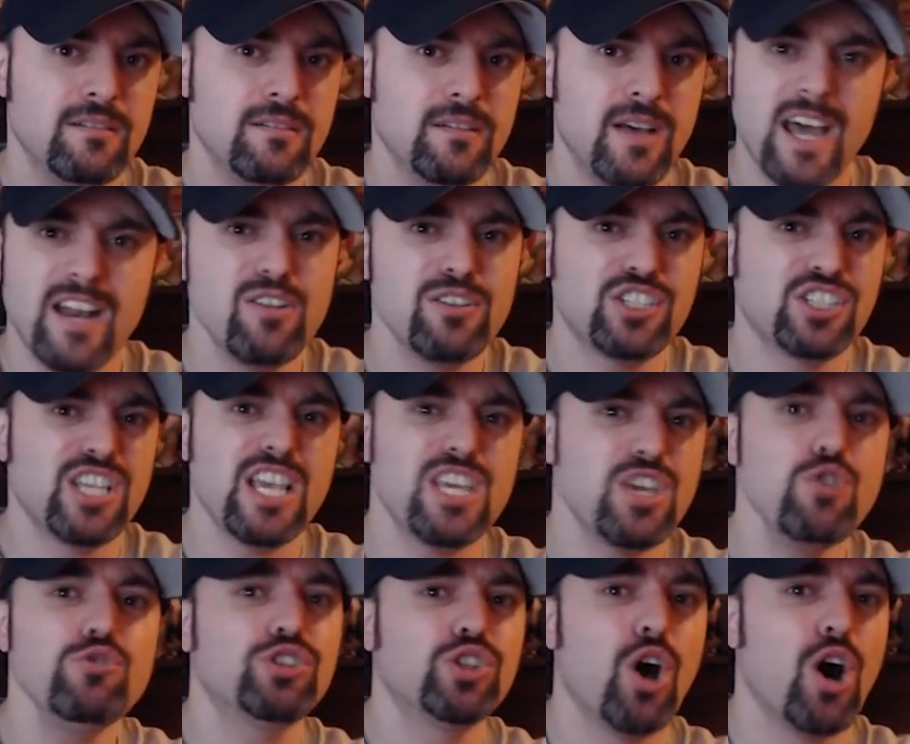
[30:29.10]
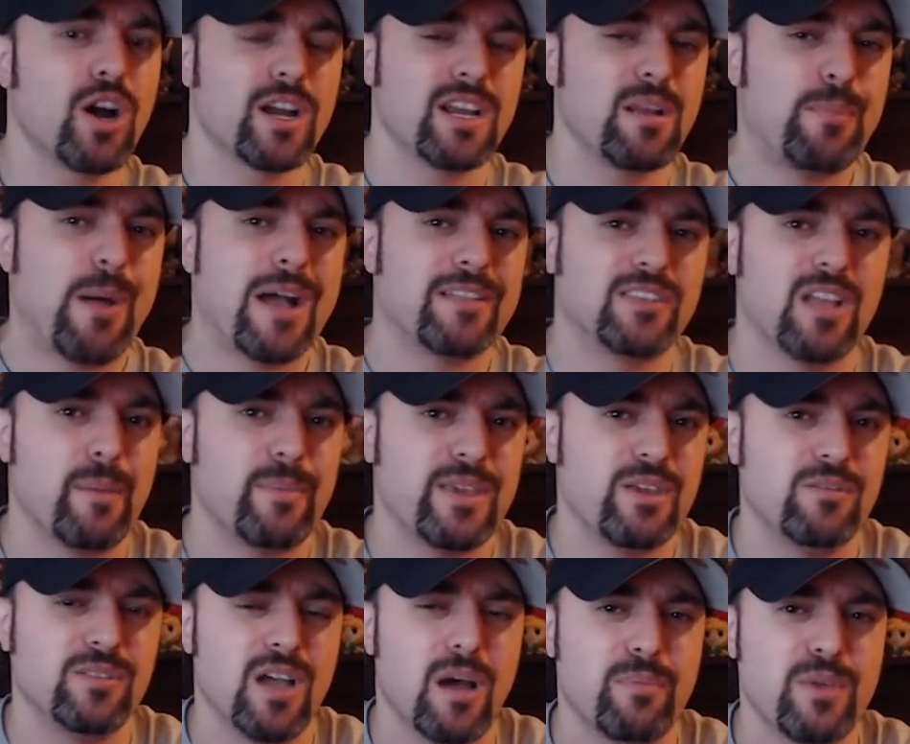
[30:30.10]
I don't see you talking about
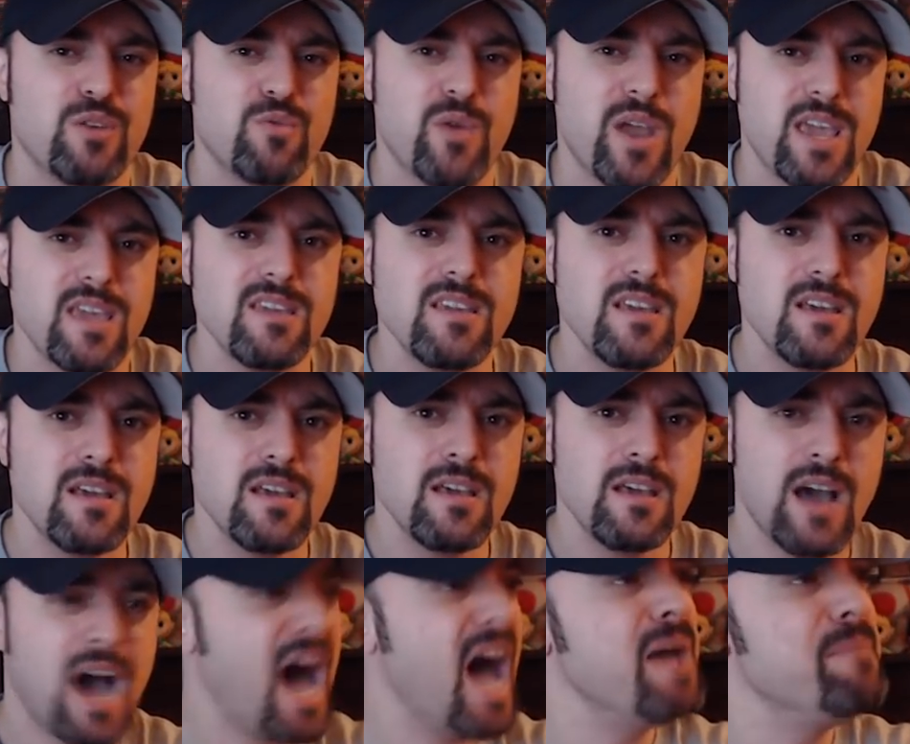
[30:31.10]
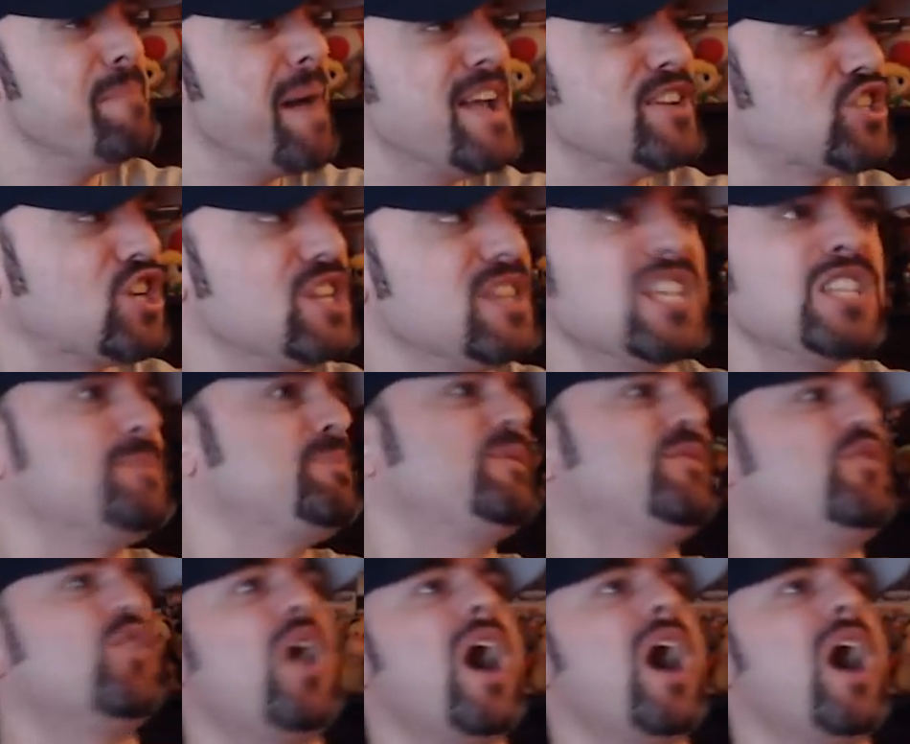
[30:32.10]
WWE. I mentioned this before